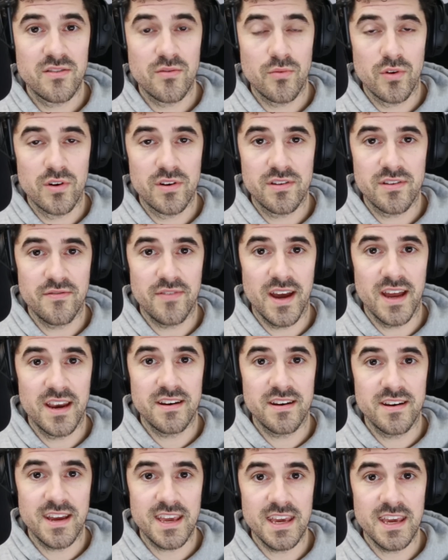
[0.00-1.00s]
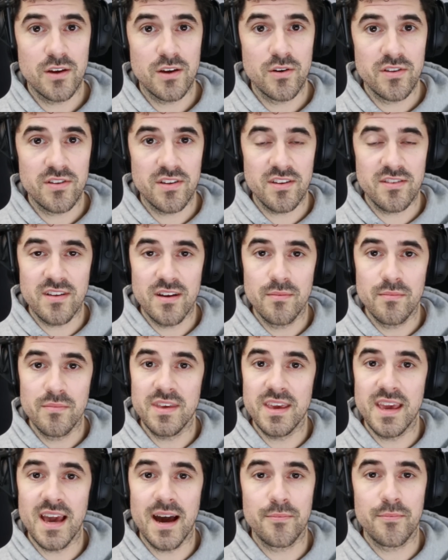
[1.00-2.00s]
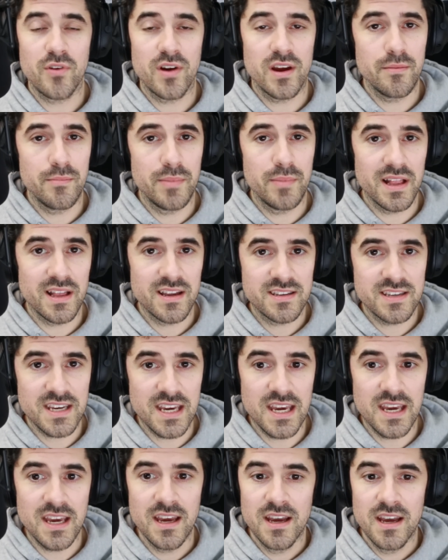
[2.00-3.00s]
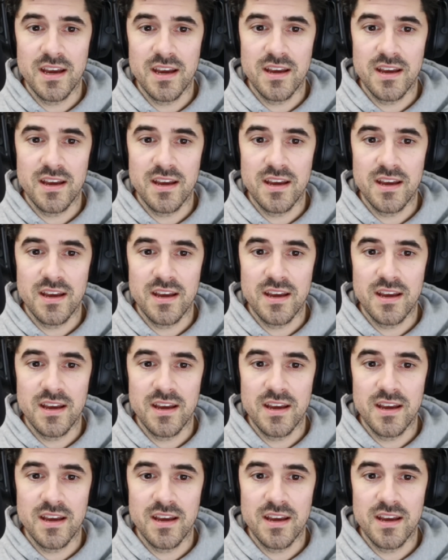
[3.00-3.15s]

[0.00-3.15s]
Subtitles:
towards the Fanatec ecosystem, the upgradability,